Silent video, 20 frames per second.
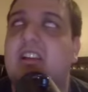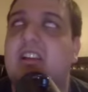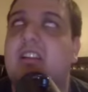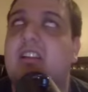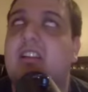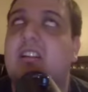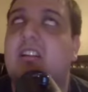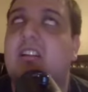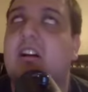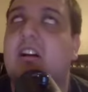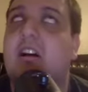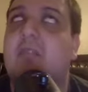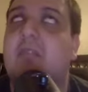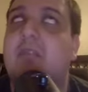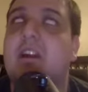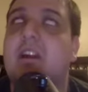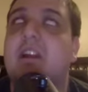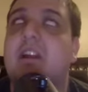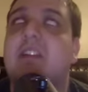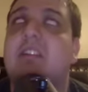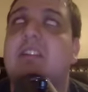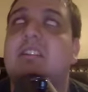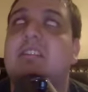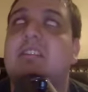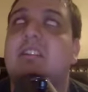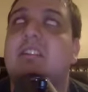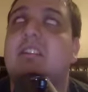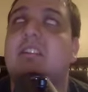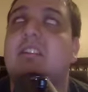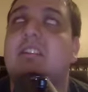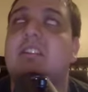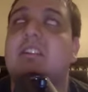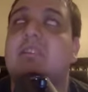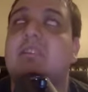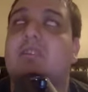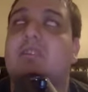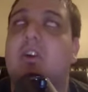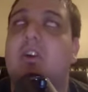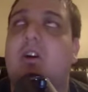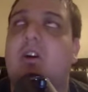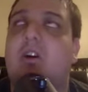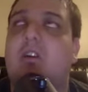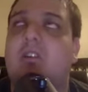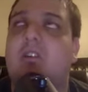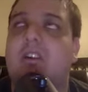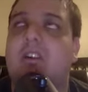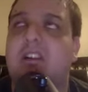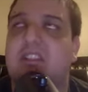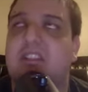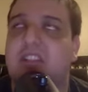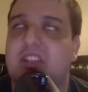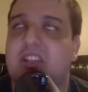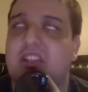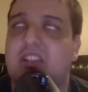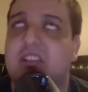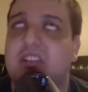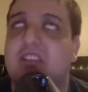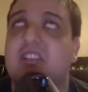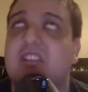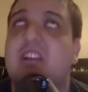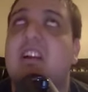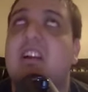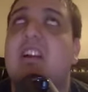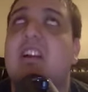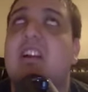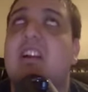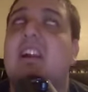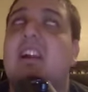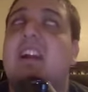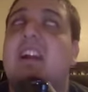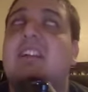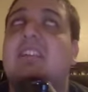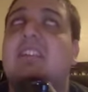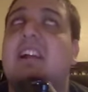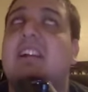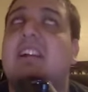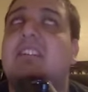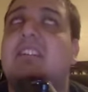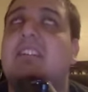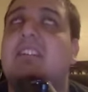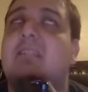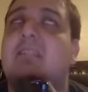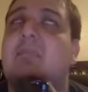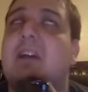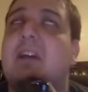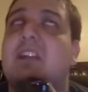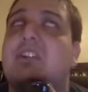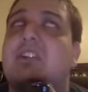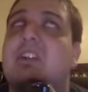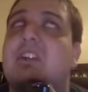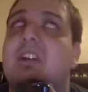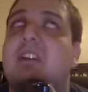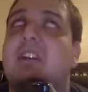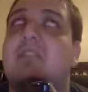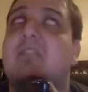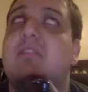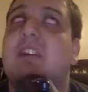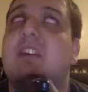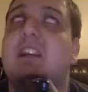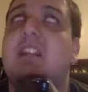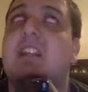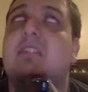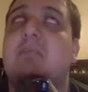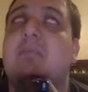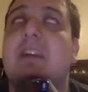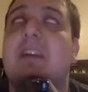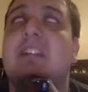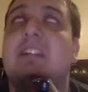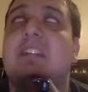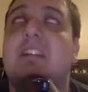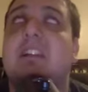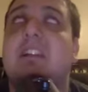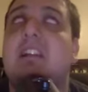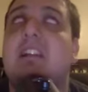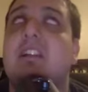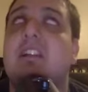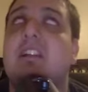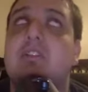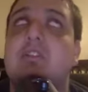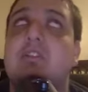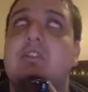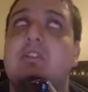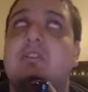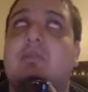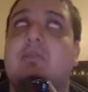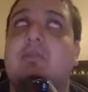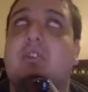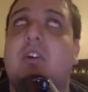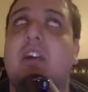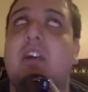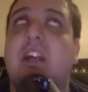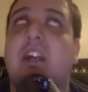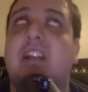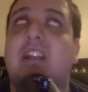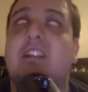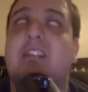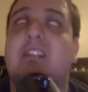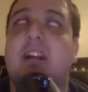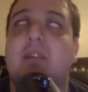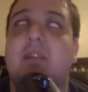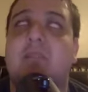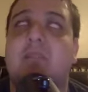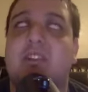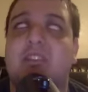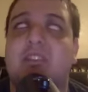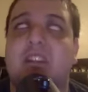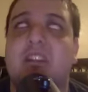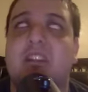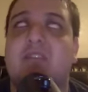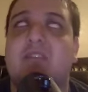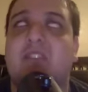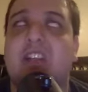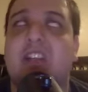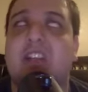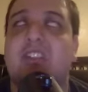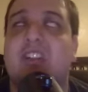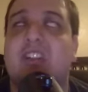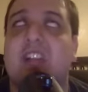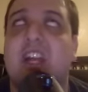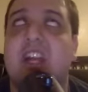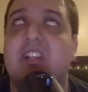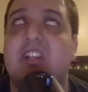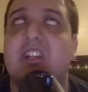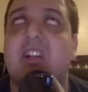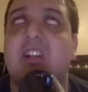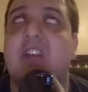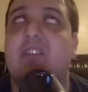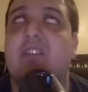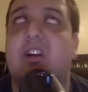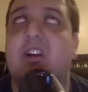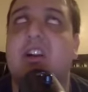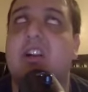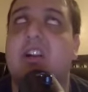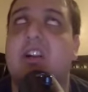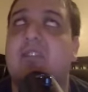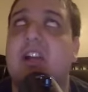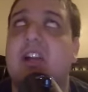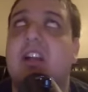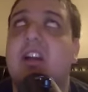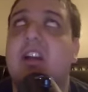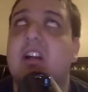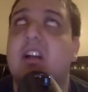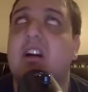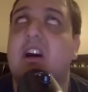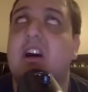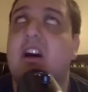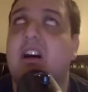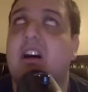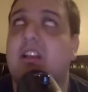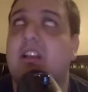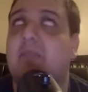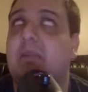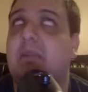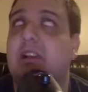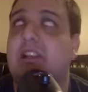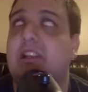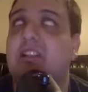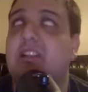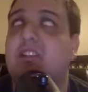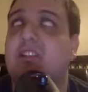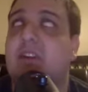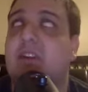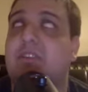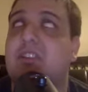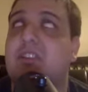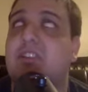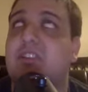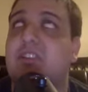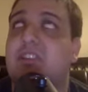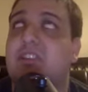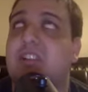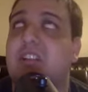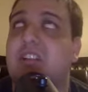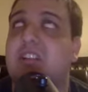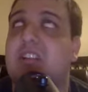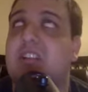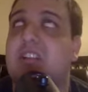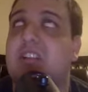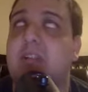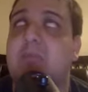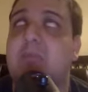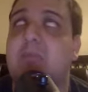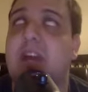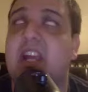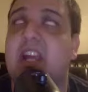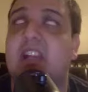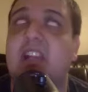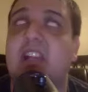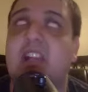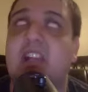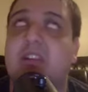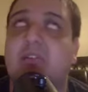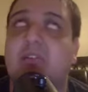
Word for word: um, and, and this like this is for all organizations. Is it like a suspension? It's like a suspension. It's basically used for any time there's an investigation. You ever heard of like, uh, the police officer is going to take a paid leave